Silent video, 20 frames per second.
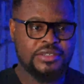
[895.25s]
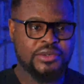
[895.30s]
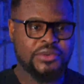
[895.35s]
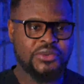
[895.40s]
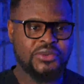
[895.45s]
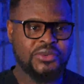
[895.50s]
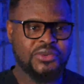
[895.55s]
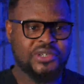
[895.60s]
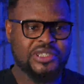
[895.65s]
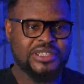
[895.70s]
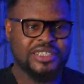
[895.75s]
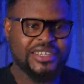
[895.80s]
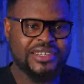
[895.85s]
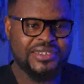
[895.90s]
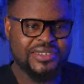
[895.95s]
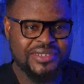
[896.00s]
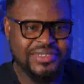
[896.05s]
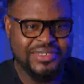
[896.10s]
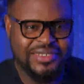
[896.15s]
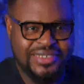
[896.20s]
that's a cold
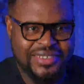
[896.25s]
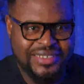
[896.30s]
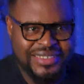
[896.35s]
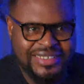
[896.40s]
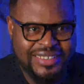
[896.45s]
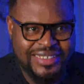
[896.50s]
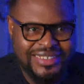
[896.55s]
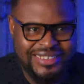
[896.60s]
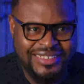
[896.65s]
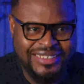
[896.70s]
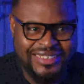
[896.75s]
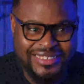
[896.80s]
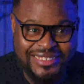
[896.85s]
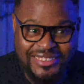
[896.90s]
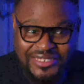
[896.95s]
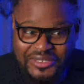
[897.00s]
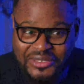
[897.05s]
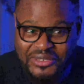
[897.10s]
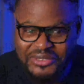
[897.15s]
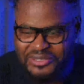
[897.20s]
water.
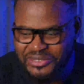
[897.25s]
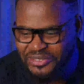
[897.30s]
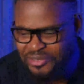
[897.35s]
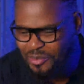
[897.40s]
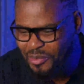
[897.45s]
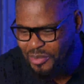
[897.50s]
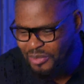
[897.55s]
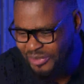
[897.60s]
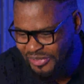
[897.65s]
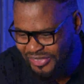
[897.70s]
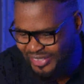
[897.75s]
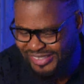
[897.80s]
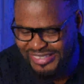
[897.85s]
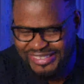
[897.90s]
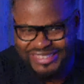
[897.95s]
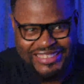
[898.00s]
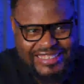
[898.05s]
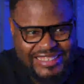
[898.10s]
That's a cold Zobo.